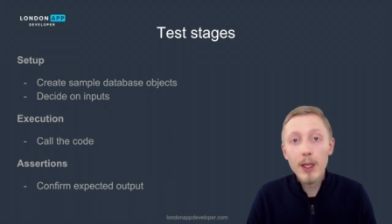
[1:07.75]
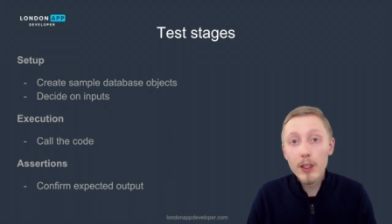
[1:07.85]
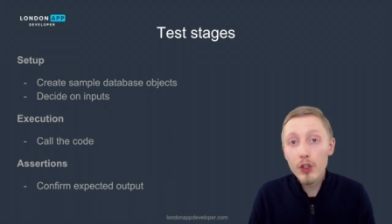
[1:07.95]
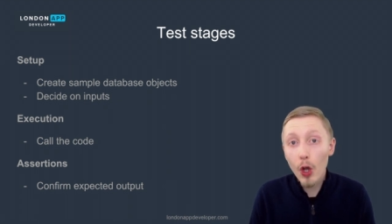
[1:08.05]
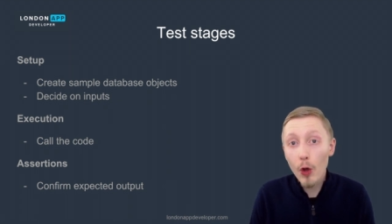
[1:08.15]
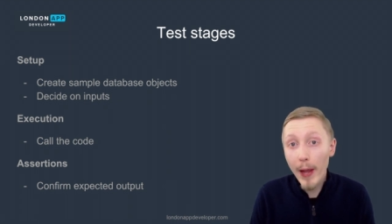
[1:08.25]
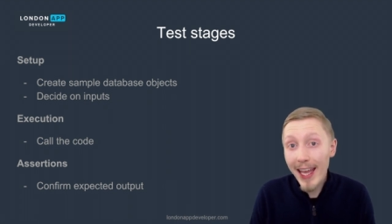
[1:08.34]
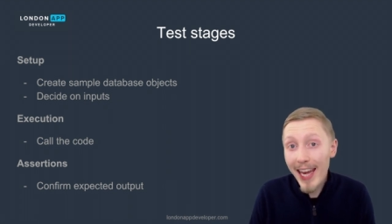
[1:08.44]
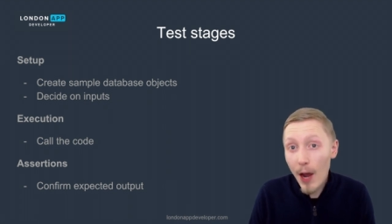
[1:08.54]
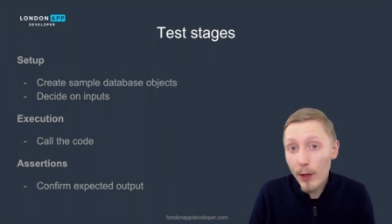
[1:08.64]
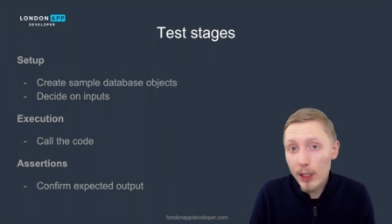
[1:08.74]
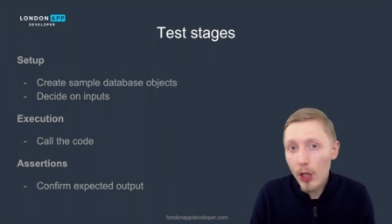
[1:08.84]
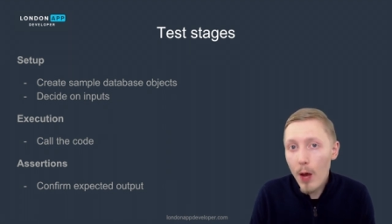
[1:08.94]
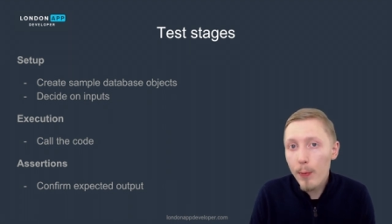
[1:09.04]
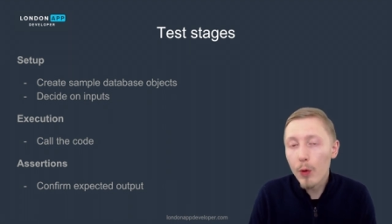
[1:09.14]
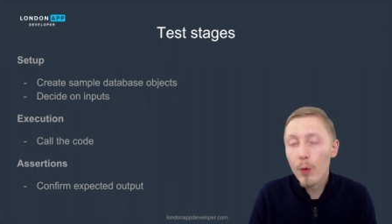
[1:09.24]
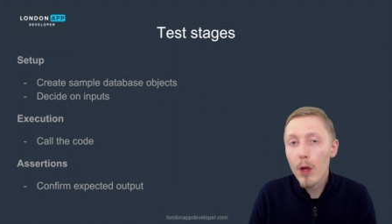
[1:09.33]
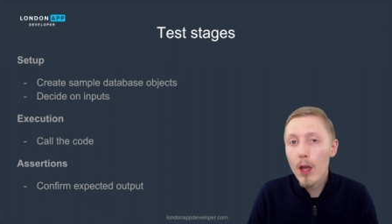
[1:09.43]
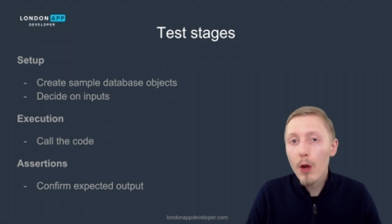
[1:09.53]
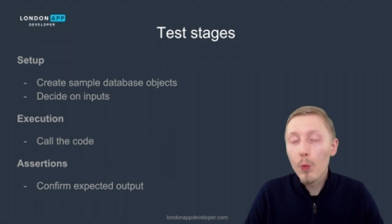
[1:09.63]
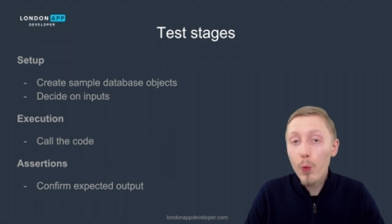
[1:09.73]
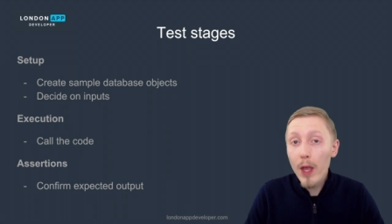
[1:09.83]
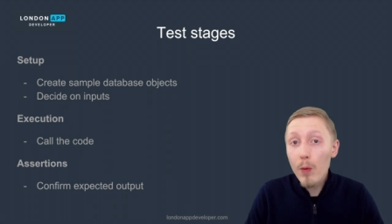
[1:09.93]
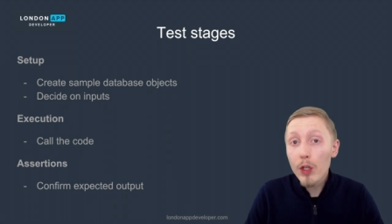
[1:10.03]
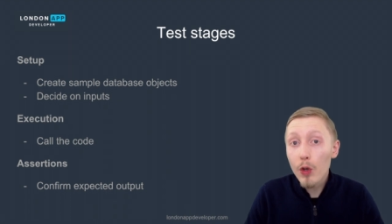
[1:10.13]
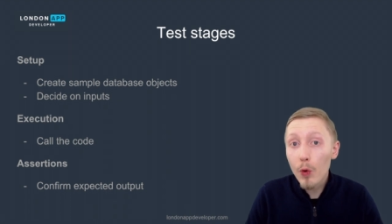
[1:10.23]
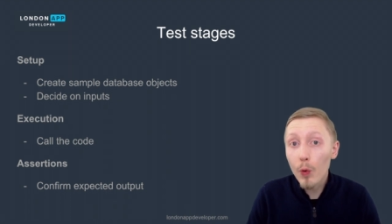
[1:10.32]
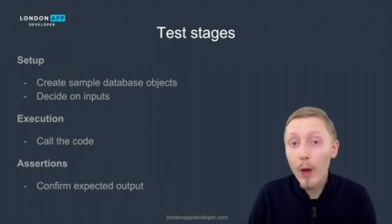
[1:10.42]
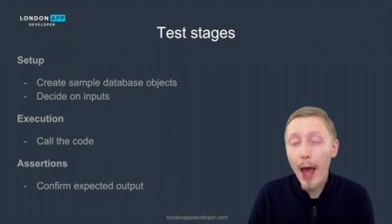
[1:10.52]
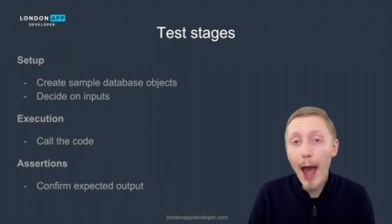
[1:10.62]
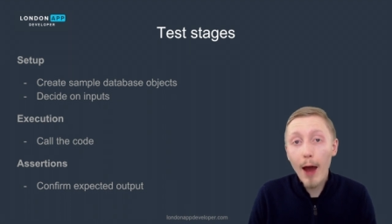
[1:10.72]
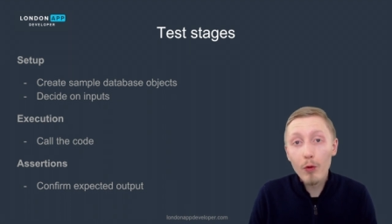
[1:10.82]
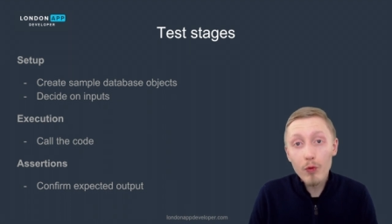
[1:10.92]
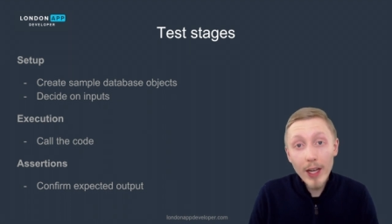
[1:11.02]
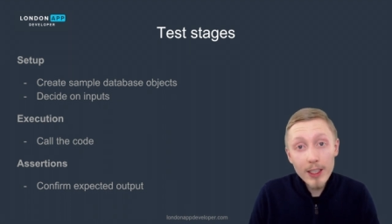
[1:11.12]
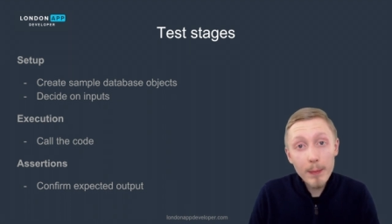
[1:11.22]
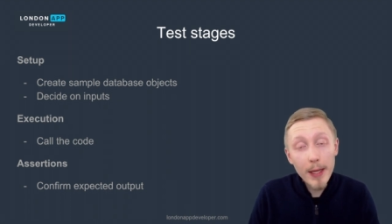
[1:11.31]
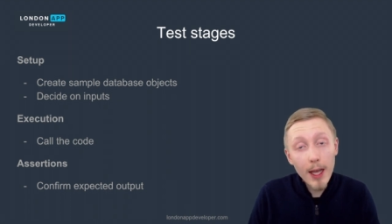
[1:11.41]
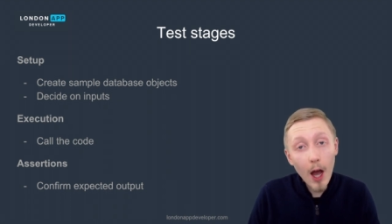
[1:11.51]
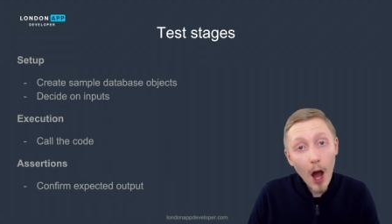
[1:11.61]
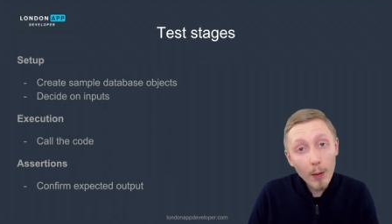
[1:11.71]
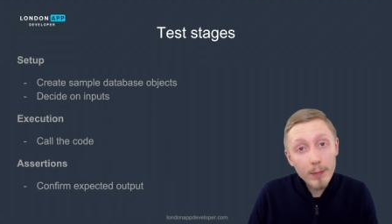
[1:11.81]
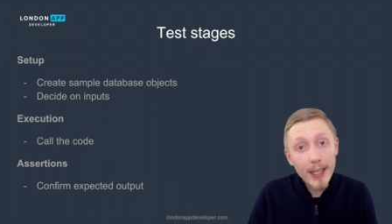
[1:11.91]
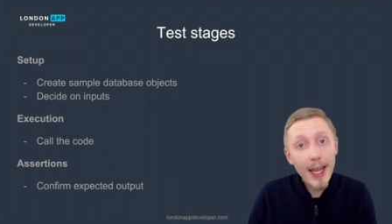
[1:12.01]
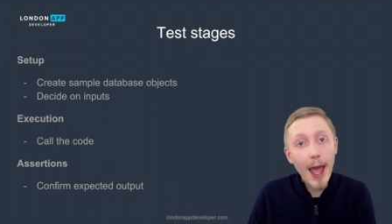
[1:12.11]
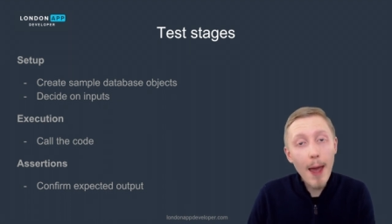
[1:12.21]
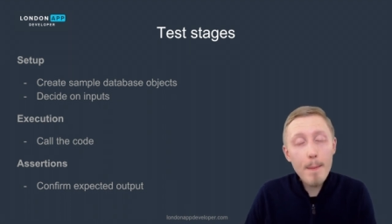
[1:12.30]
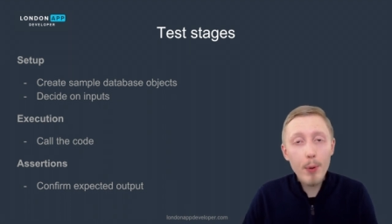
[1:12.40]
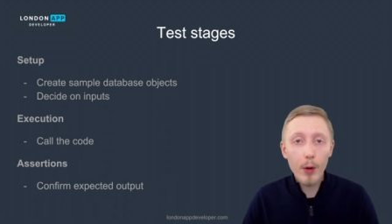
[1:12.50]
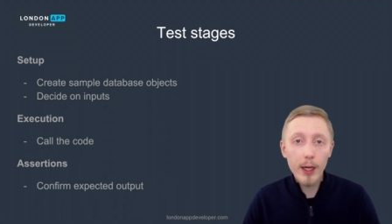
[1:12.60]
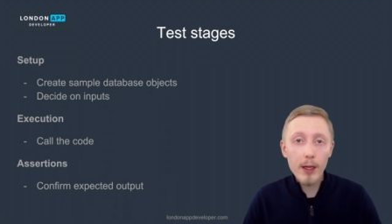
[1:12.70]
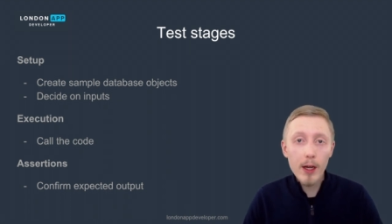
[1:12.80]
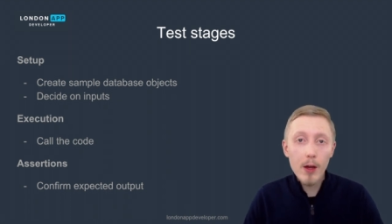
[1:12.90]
So in our example, we would call our recipe update endpoint